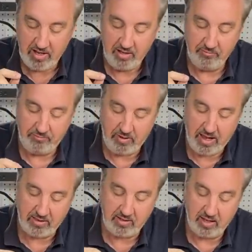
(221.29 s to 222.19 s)
In
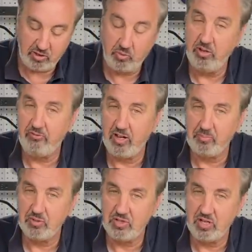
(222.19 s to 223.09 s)
fact, at 25%
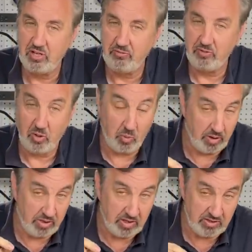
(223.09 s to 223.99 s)
infill
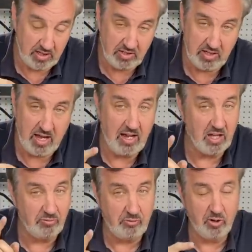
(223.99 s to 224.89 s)
with the zigzag
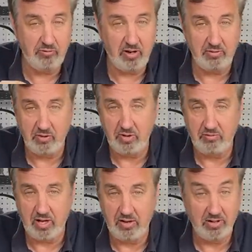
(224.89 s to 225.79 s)
and the
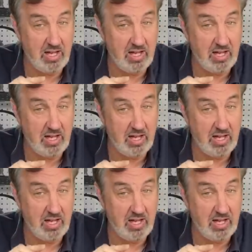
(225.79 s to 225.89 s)
45-35,